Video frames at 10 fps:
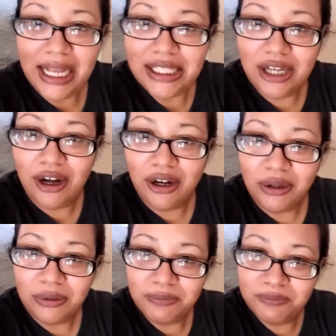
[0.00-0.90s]
It's
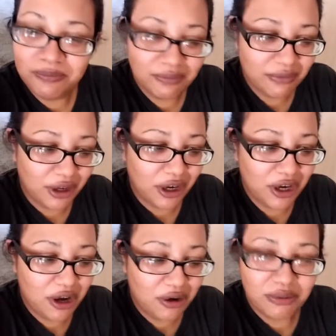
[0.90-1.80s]
all, you
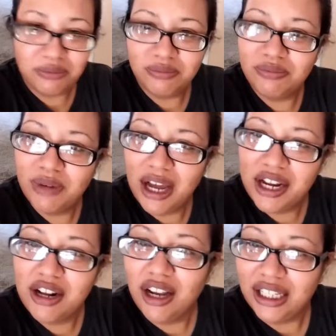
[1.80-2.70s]
know, how
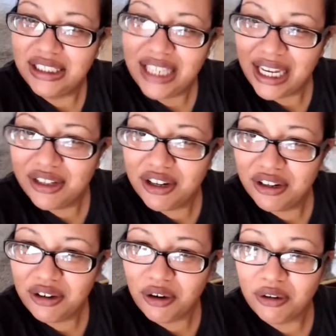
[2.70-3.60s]
you call it, tender,
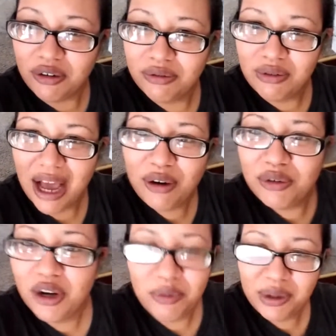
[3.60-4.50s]
or I
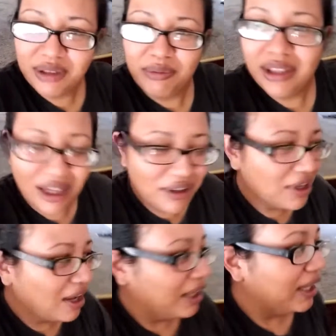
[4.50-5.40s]
don't know what, what the hell
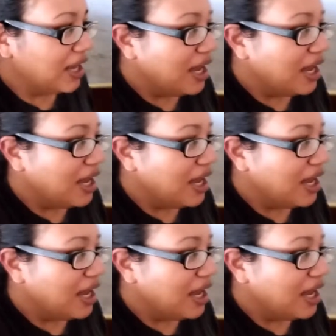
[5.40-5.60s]
you call it.